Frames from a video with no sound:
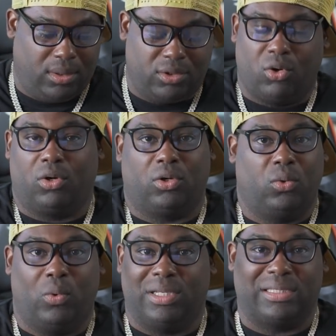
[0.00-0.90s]
talk on
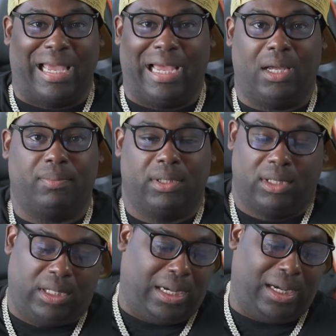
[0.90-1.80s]
WhatsApp.
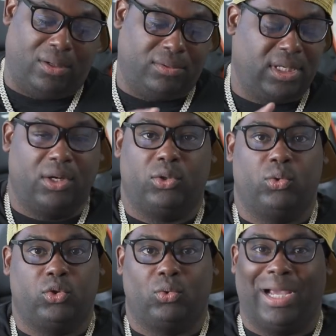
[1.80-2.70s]
I don't tell you
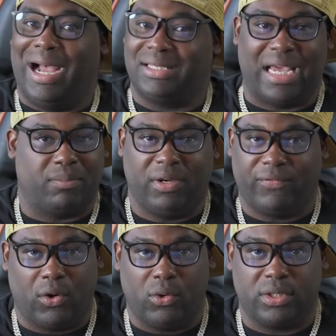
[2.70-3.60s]
to contact me
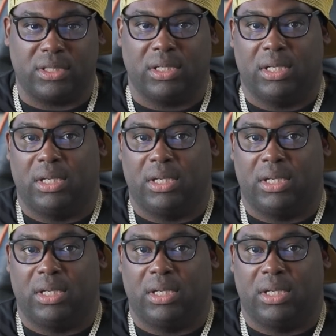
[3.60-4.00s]
first.